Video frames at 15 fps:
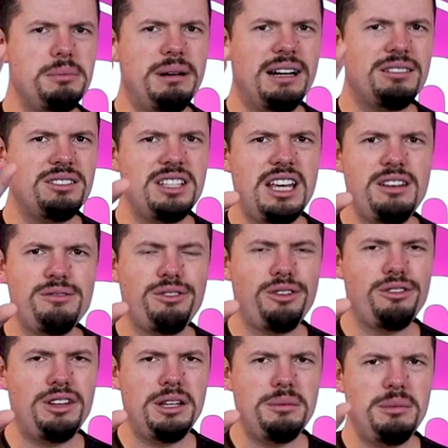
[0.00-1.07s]
about ten,
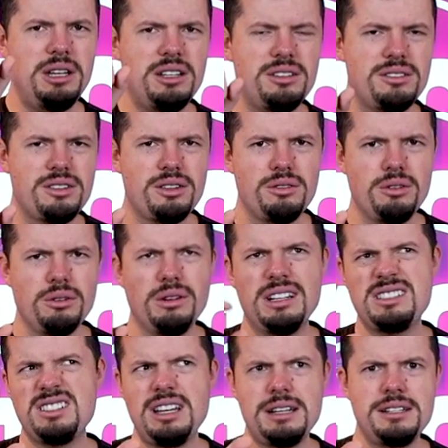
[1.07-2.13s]
fifteen meters through,
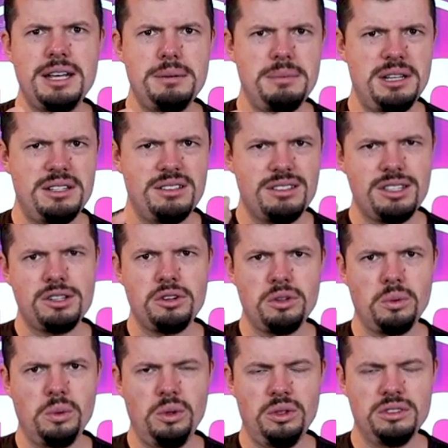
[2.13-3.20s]
I'd say ten meters through
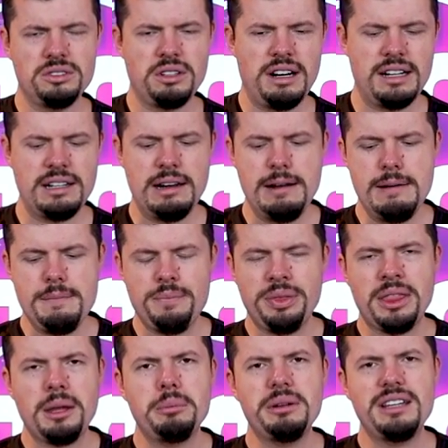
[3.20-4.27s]
the walls, right?
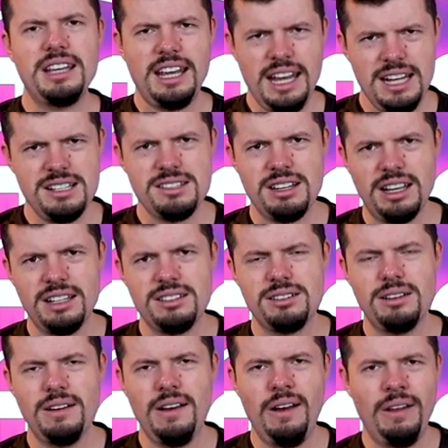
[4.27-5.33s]
But the headset
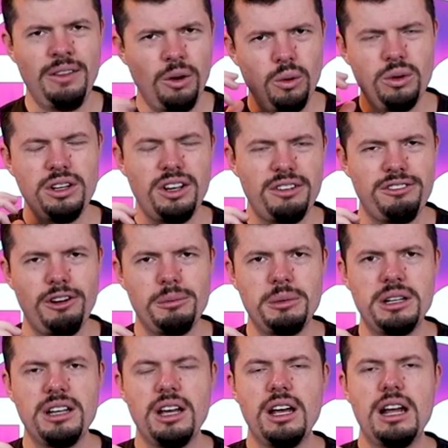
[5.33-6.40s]
and the audio
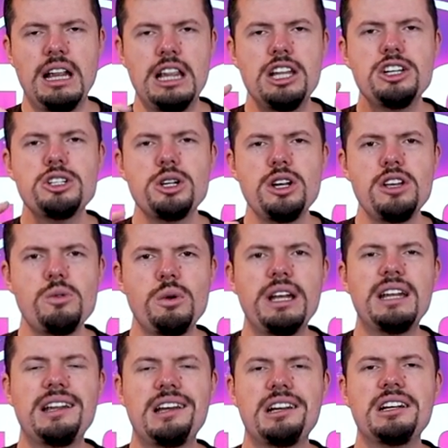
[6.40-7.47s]
from it literally
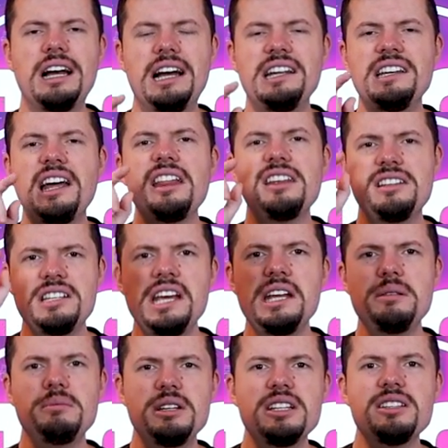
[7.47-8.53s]
went like another
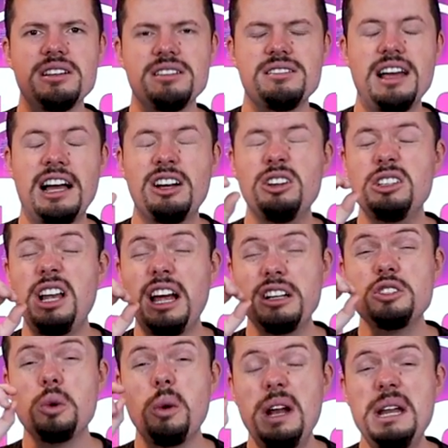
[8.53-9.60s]
ten meters. I got
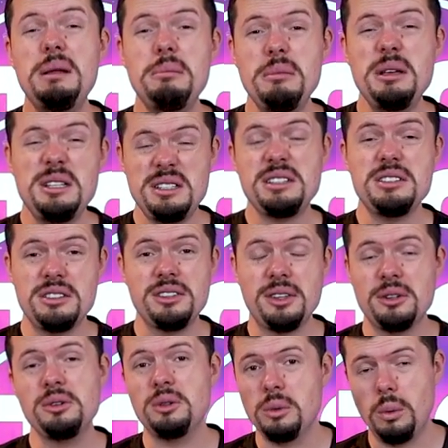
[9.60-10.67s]
like twenty meters
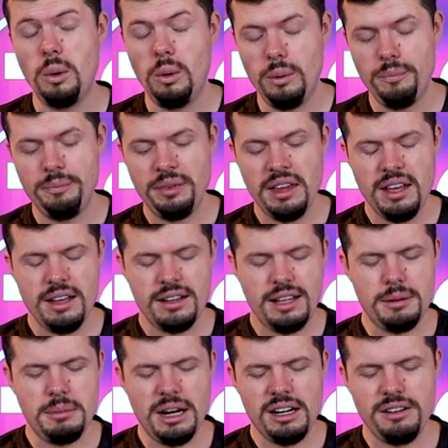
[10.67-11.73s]
through the wall.
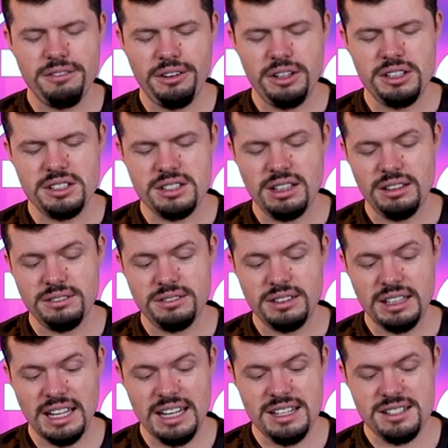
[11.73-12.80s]
Now the microphone itself
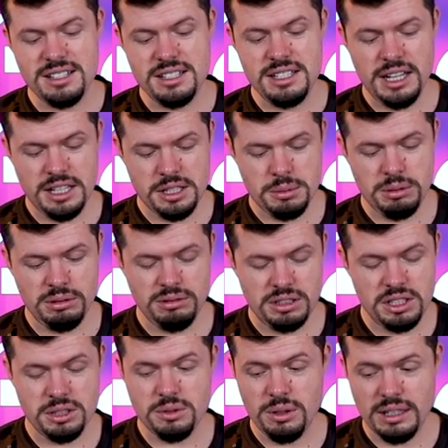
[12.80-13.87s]
is detachable,
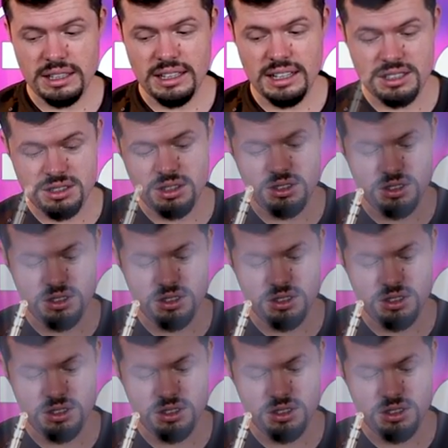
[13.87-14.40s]
which is quite nice